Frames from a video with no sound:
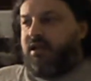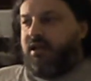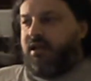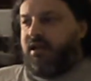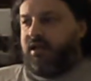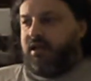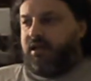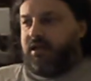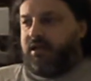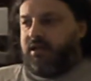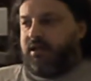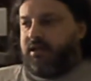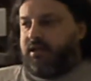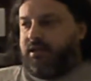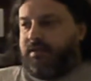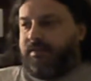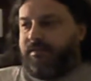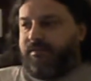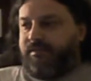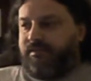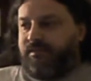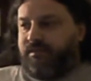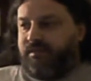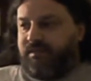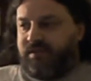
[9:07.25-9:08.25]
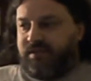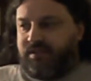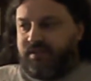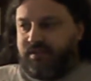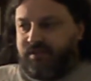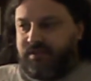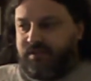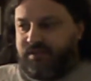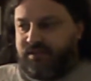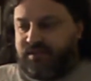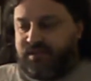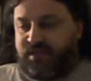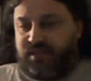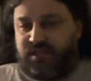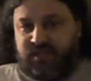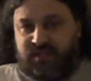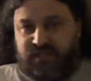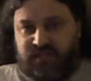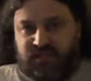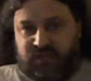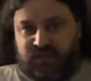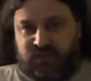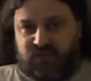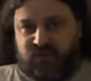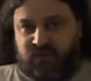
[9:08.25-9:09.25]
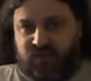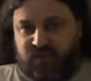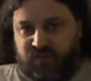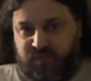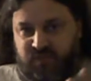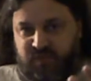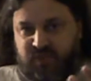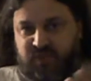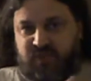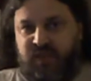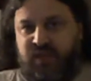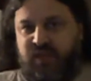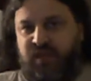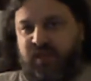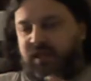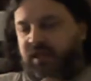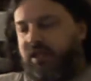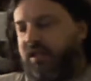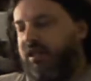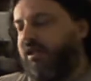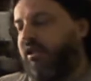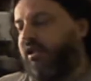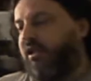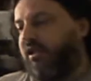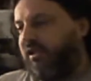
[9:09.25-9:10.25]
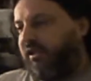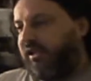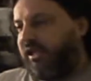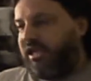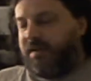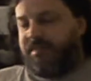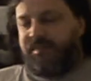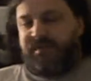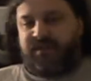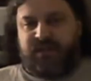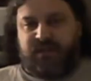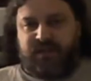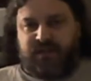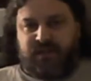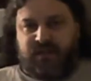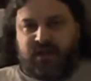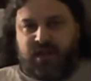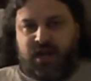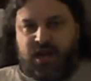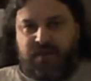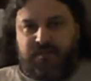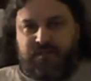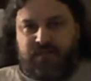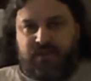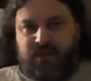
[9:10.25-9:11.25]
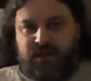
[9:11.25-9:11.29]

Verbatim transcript: Uh, Since the sort of the the lead up to com,